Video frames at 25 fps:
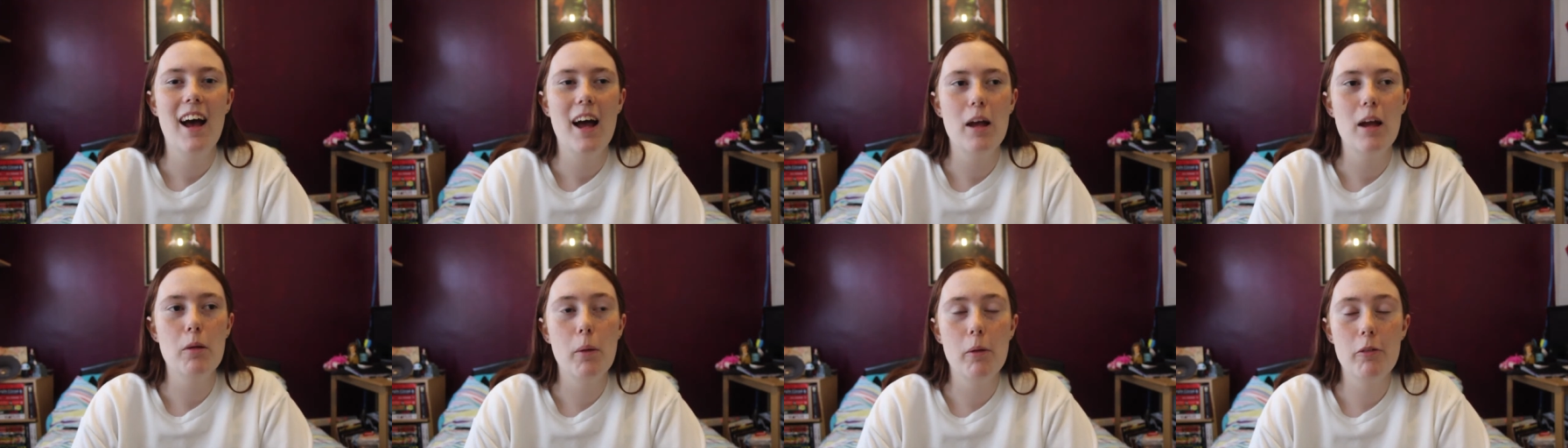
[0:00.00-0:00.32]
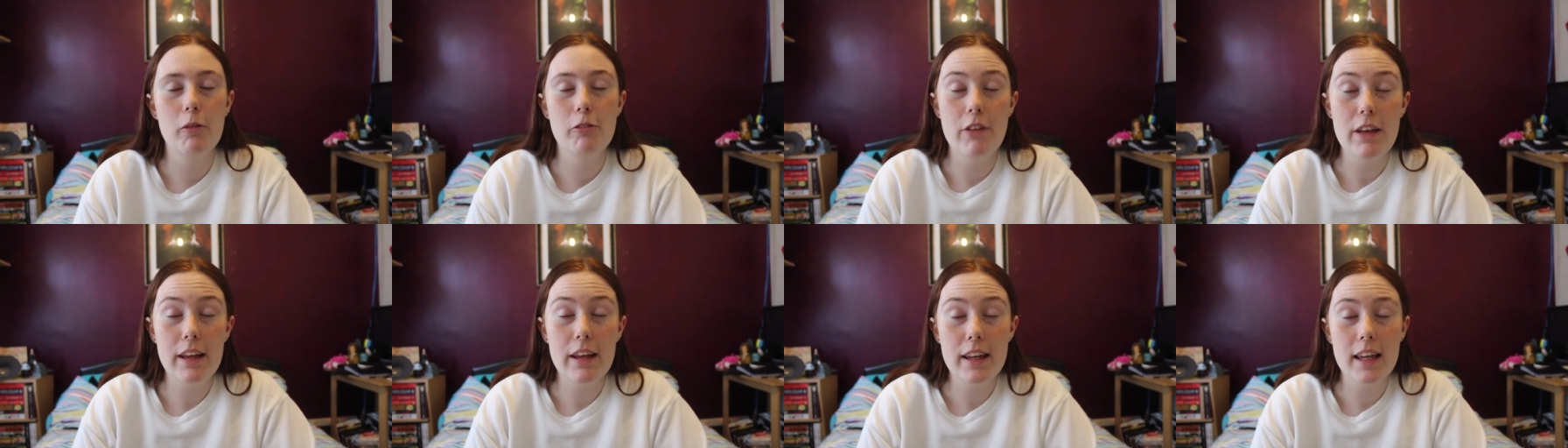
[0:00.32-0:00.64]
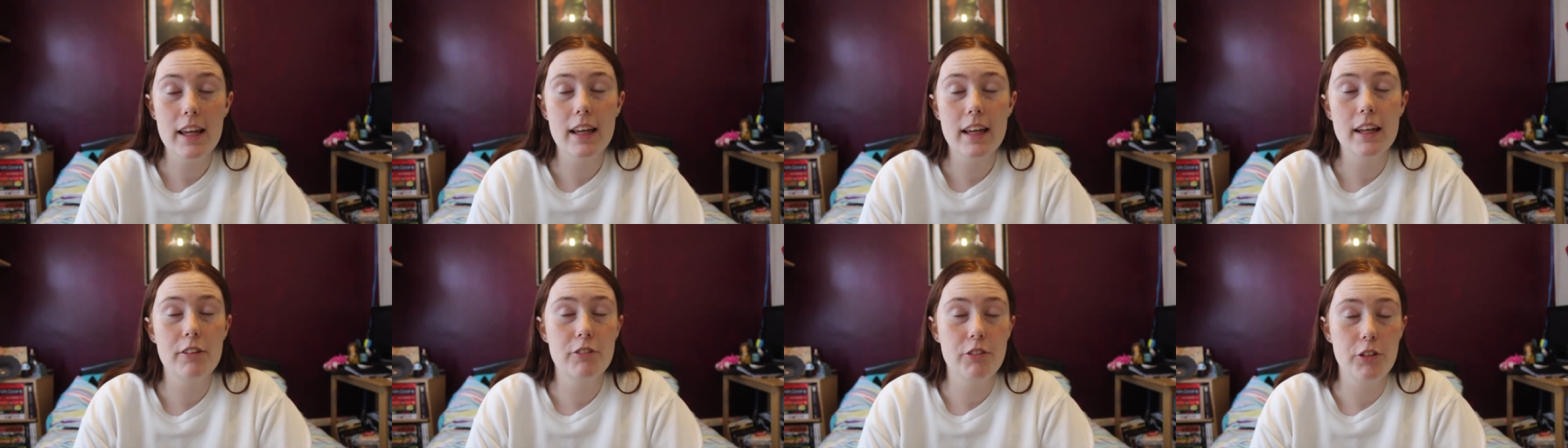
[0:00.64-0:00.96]
I'm
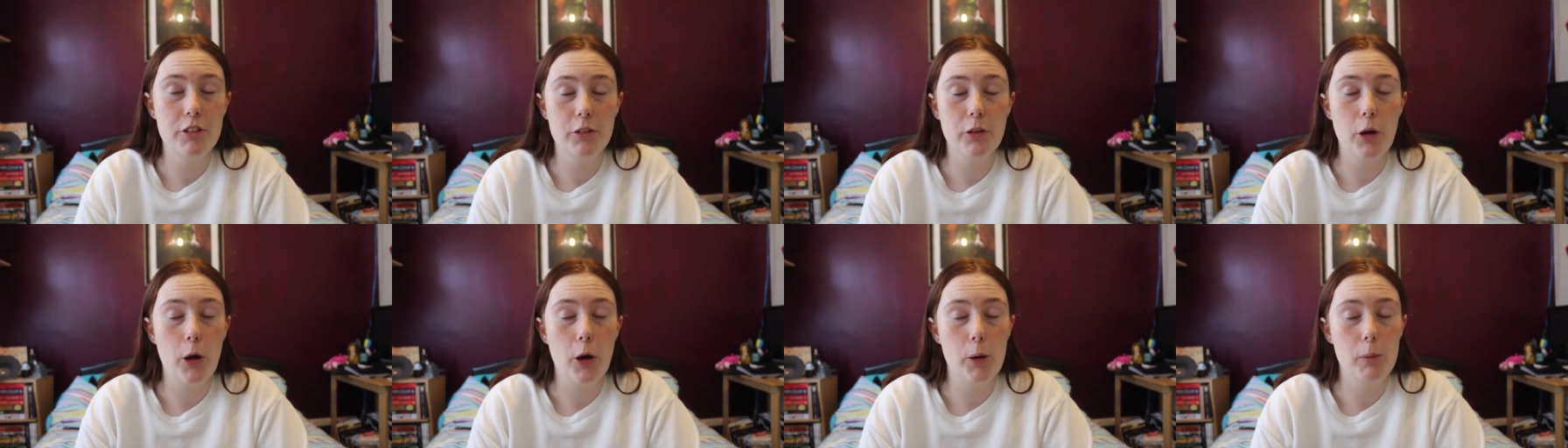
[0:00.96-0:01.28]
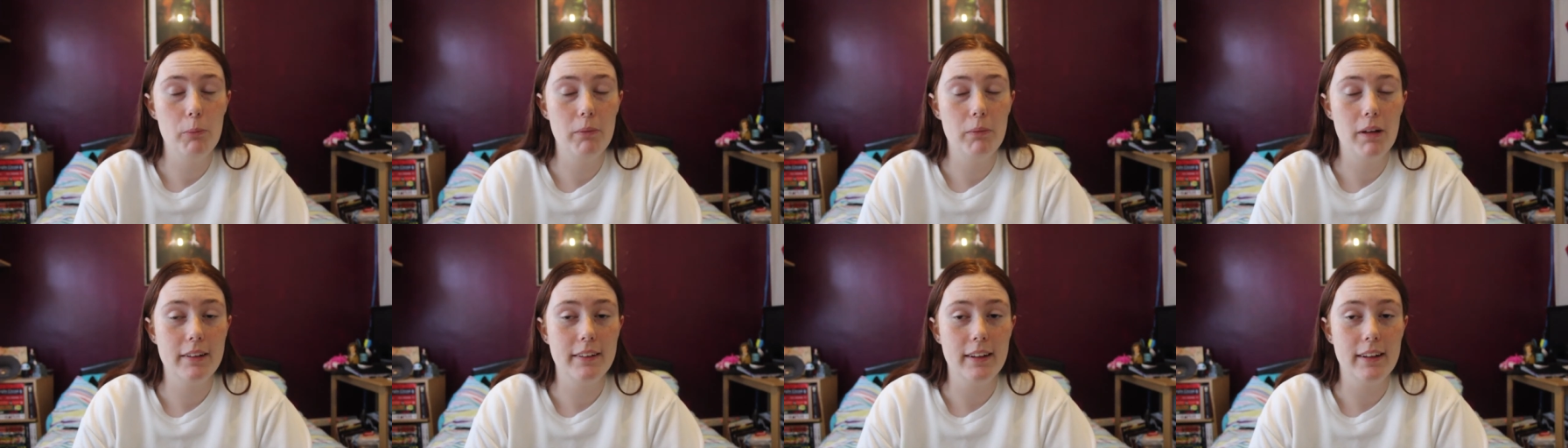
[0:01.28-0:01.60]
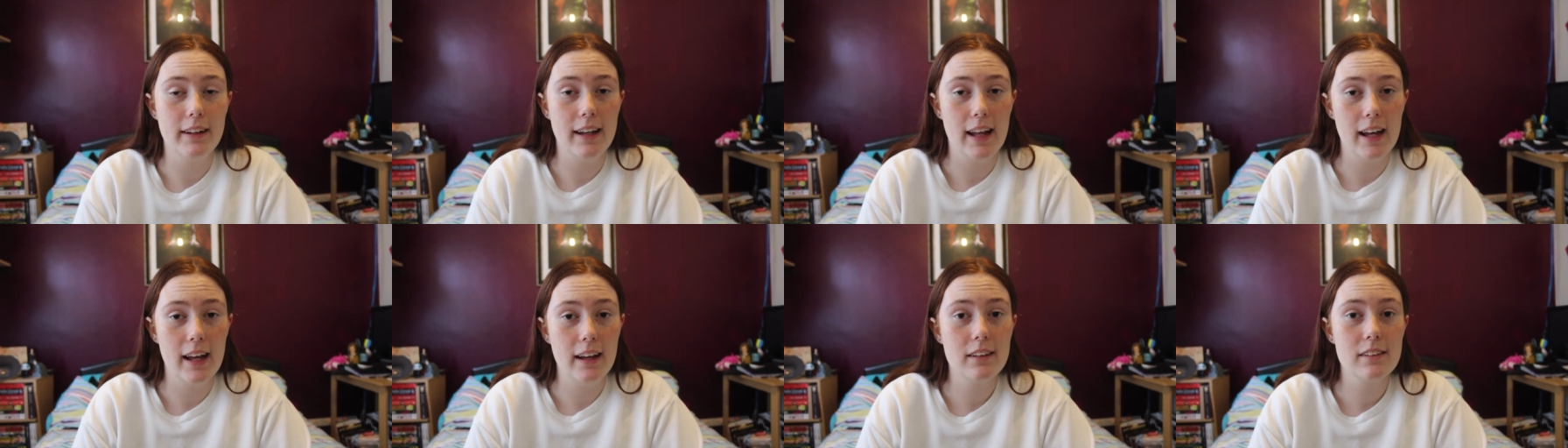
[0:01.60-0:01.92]
thinking of doing
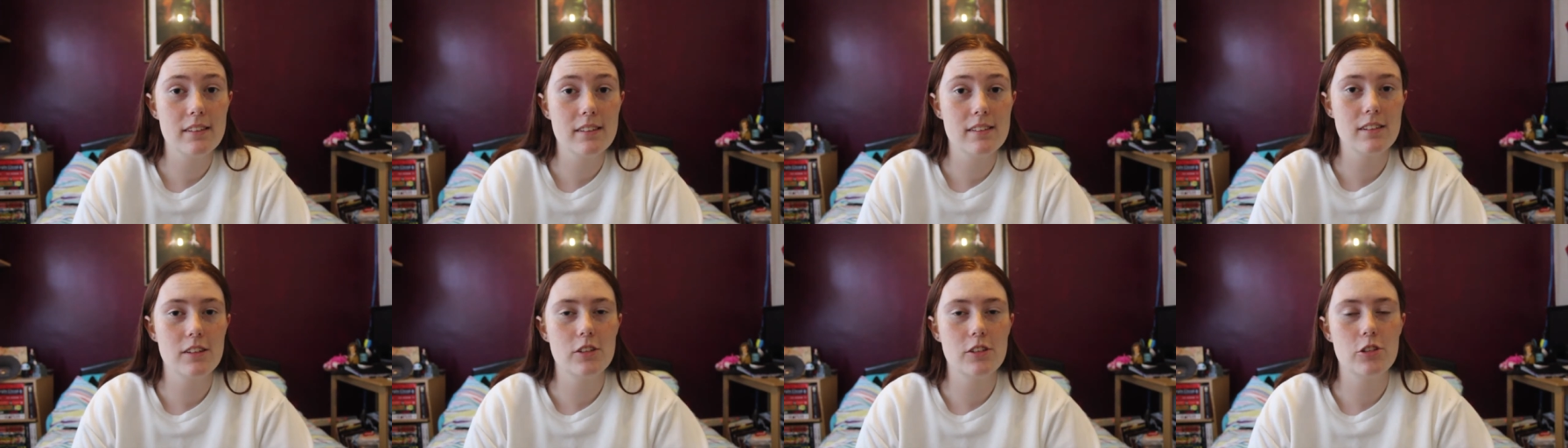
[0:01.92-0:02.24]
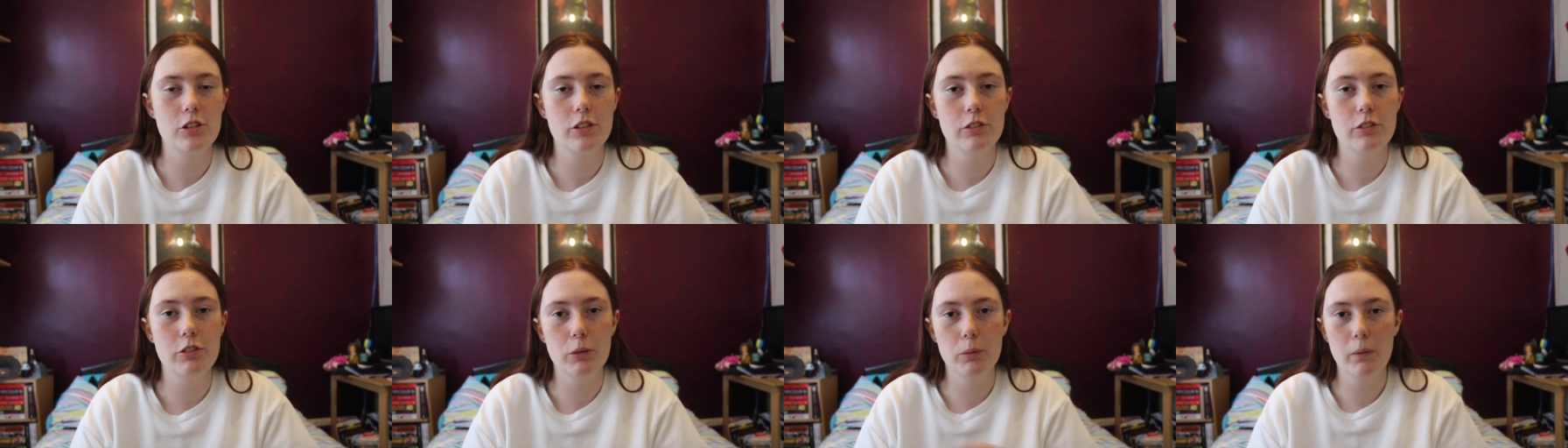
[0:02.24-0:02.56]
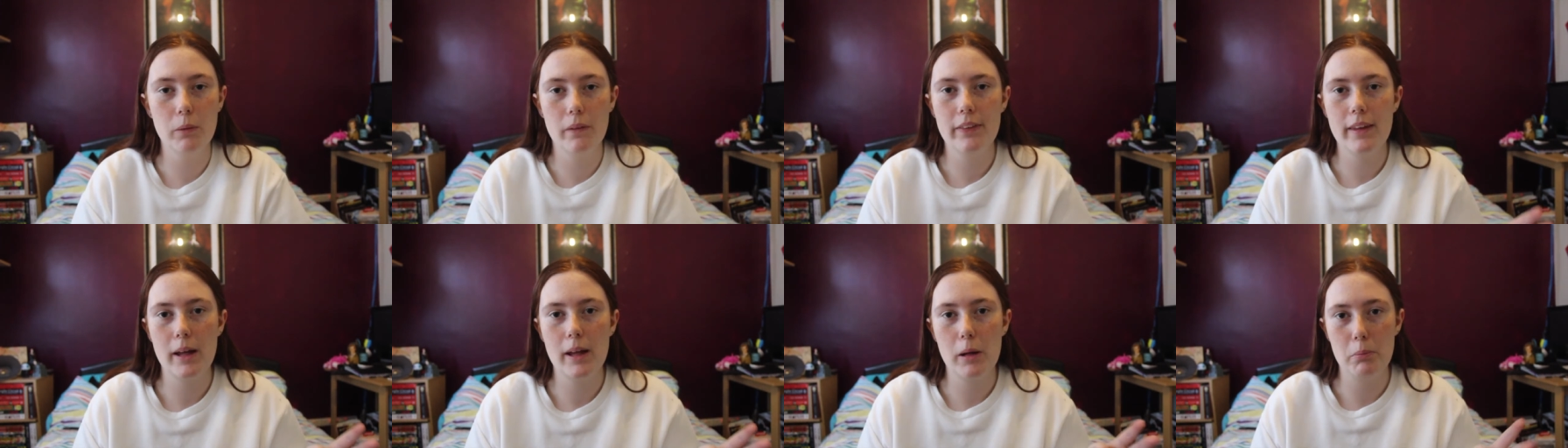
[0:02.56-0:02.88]
Homelander next, so if you
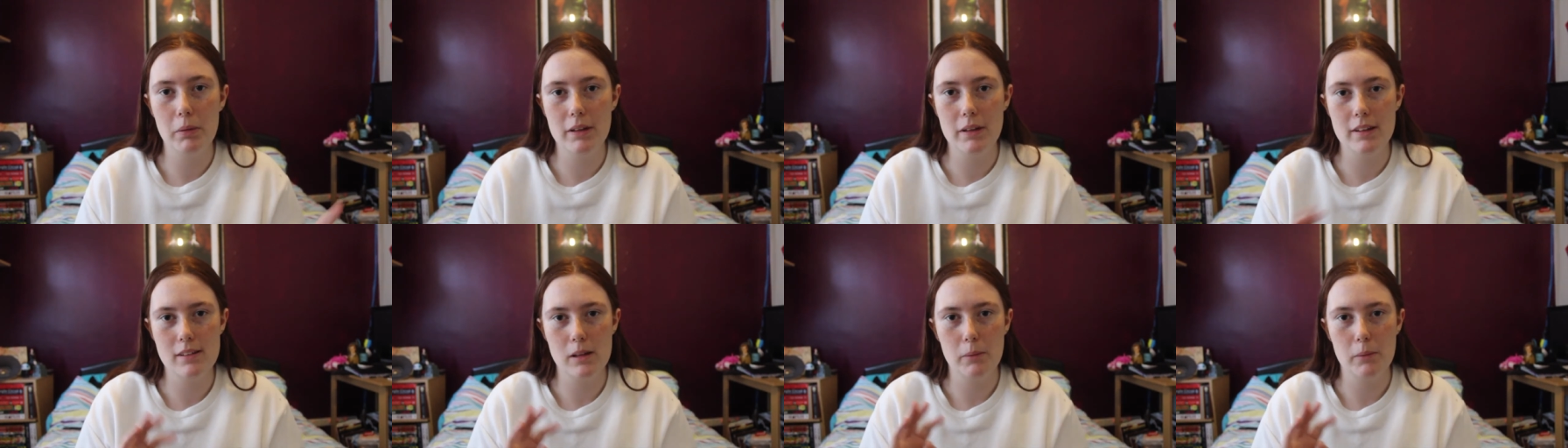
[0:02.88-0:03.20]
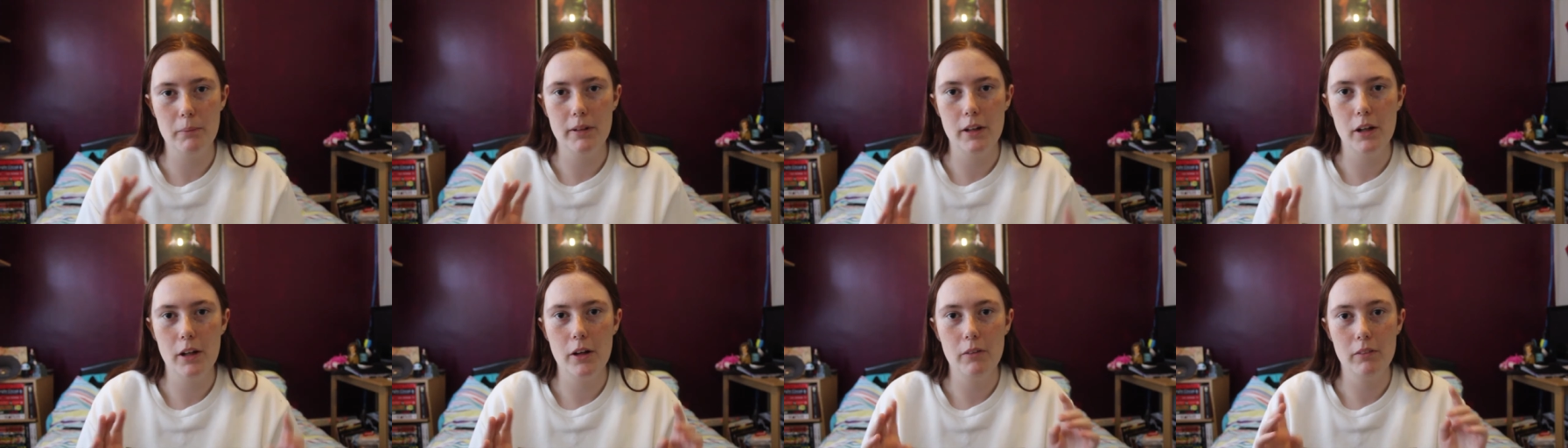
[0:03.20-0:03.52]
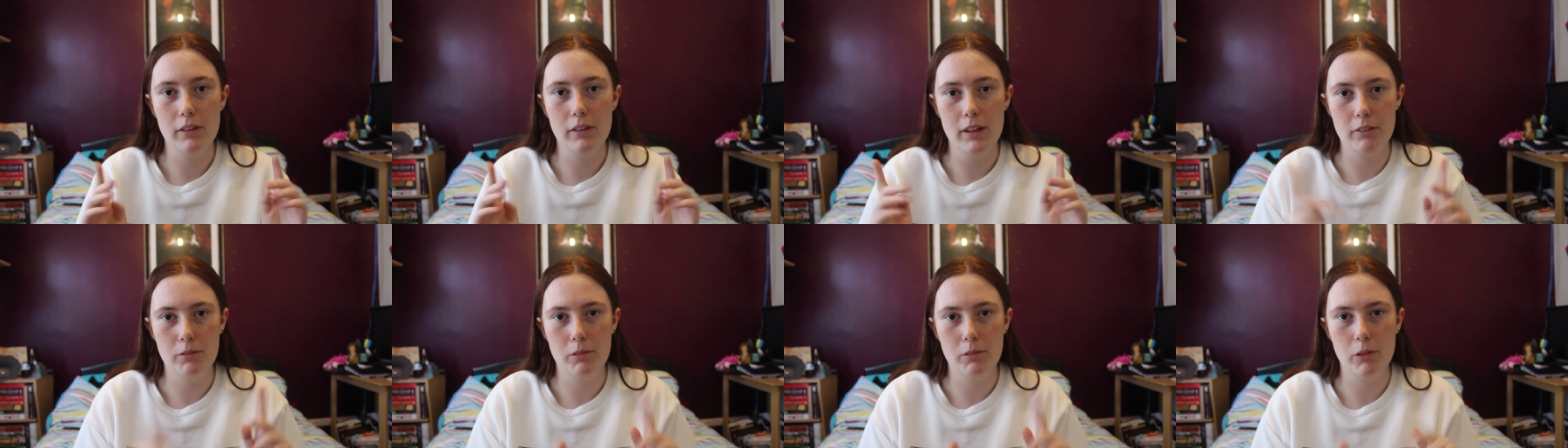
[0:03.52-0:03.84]
want that, please let me know.
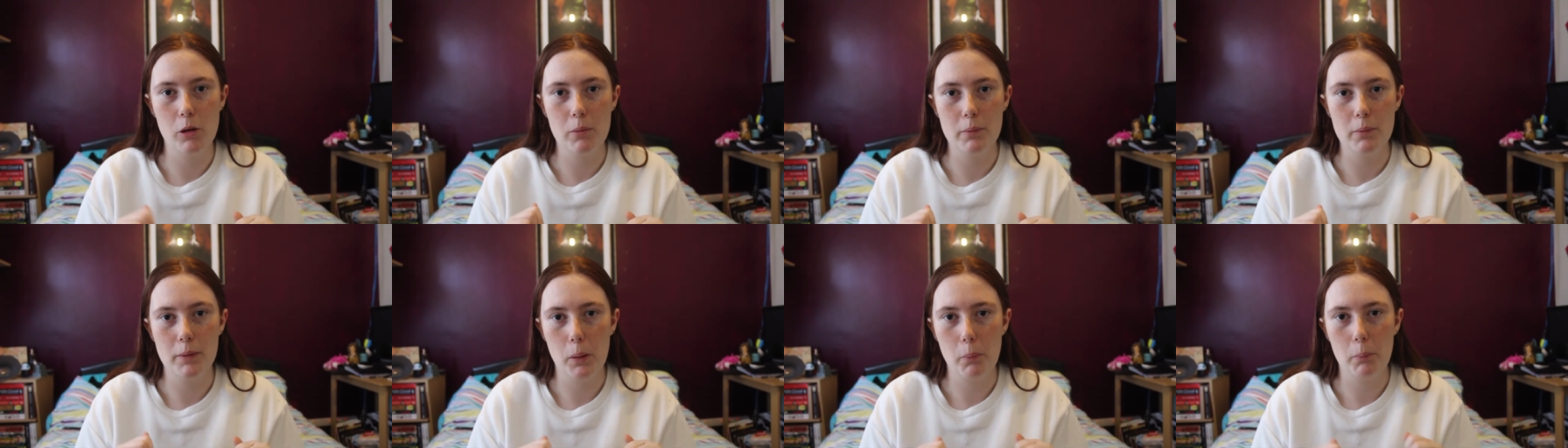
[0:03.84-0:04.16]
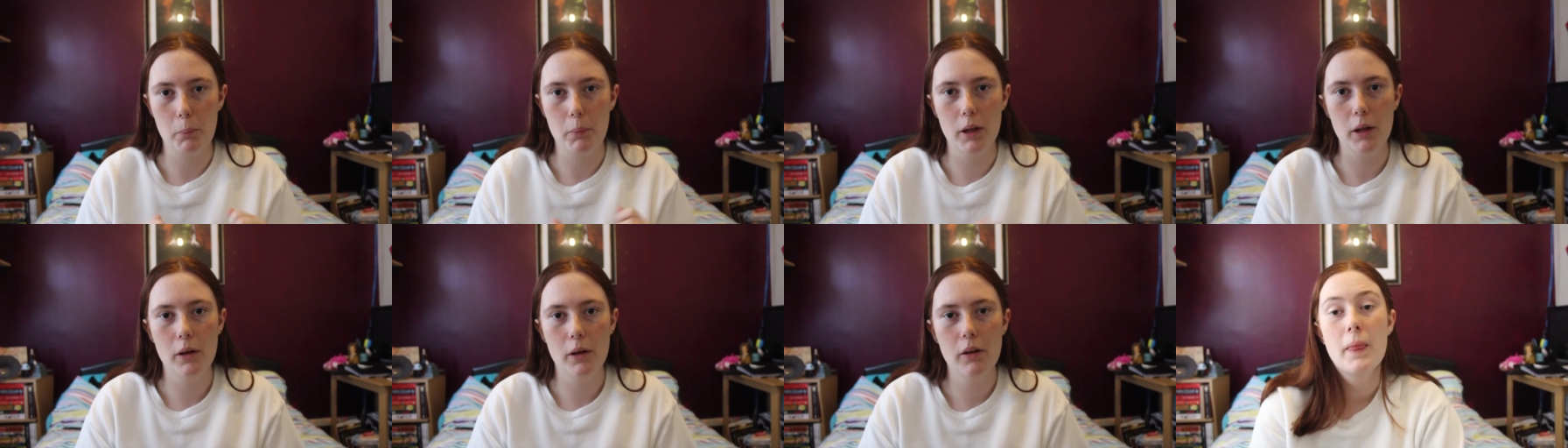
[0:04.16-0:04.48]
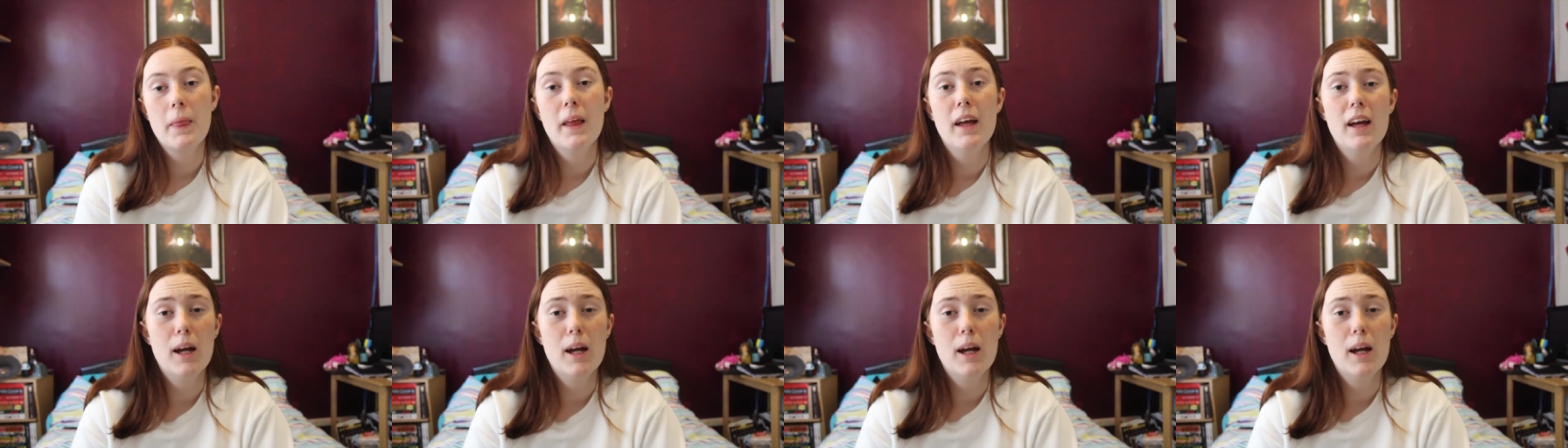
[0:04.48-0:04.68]
Leave a comment down below.